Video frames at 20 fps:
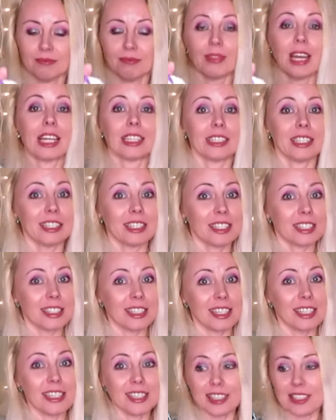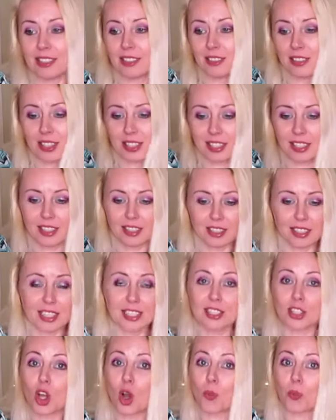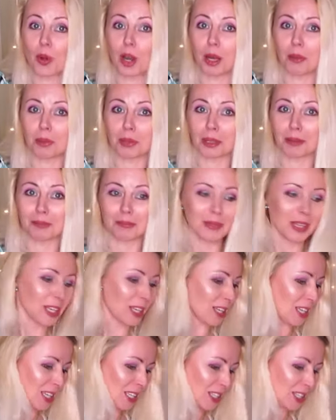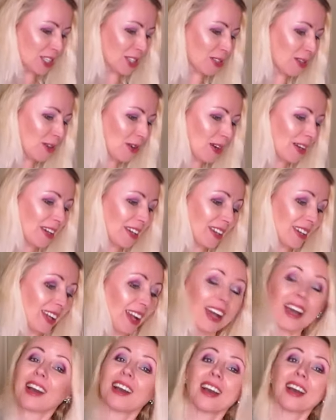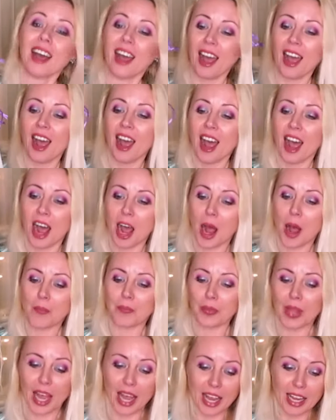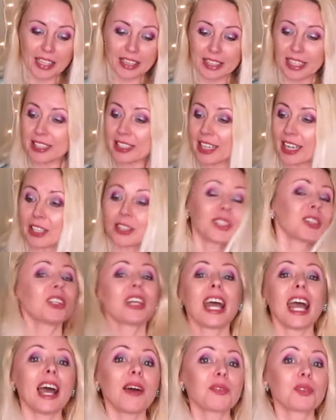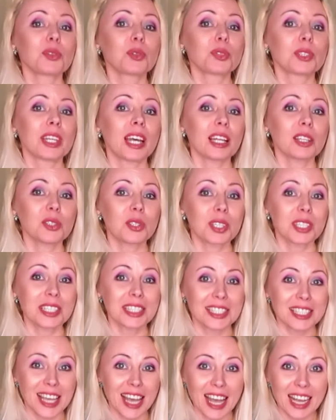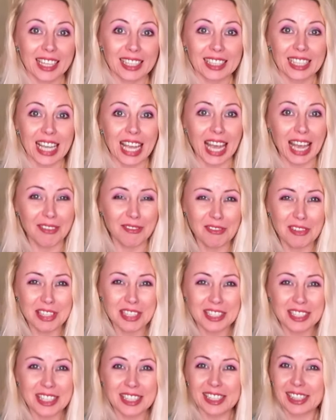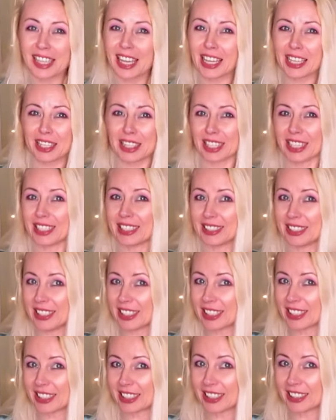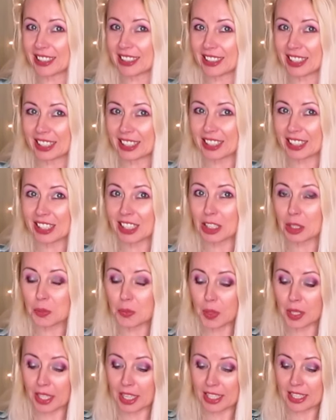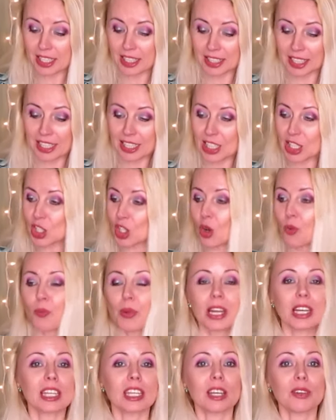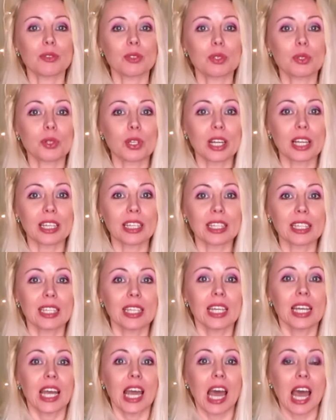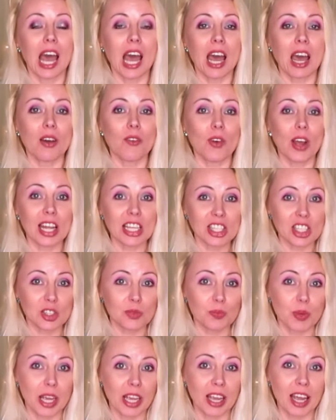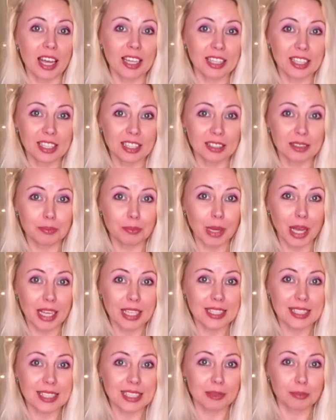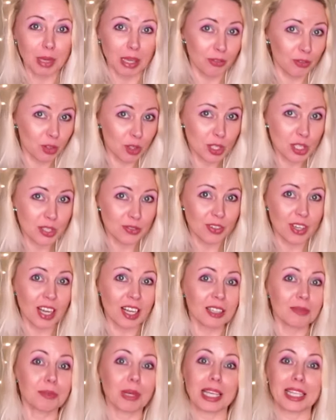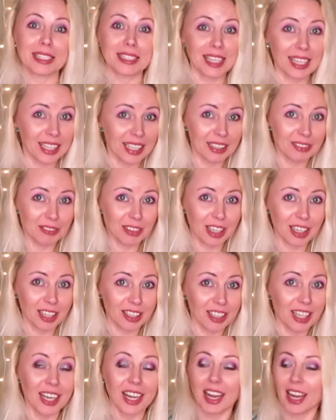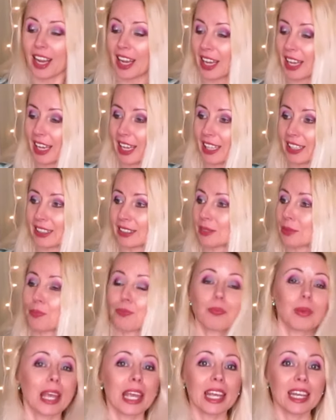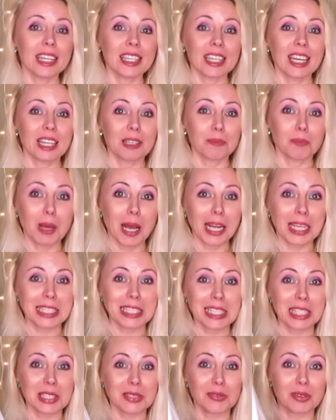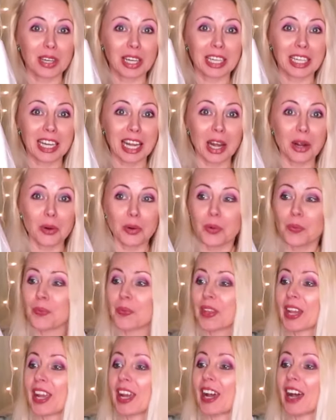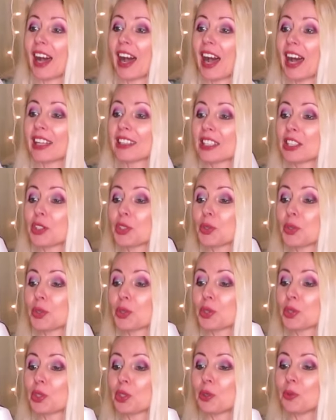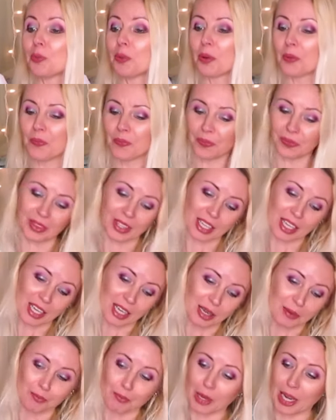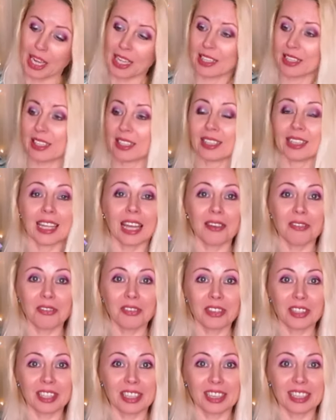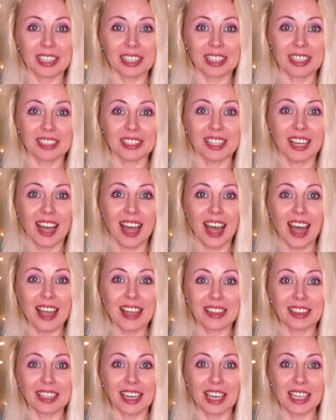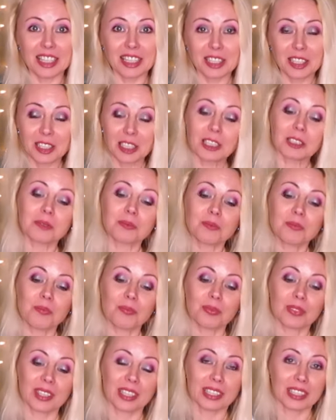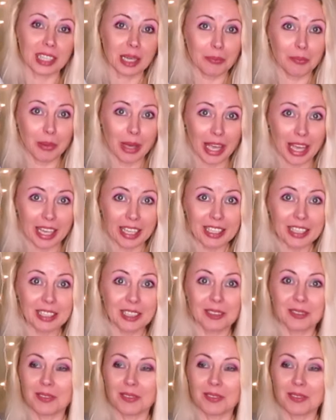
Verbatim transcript: I think it's easy see it's no problem so um, I think I don't have to tell you exactly everything like in details details because I think so many of you already uh, watched my other unboxing my first one my second one and many unboxings right now on the YouTube but definitely I like the bag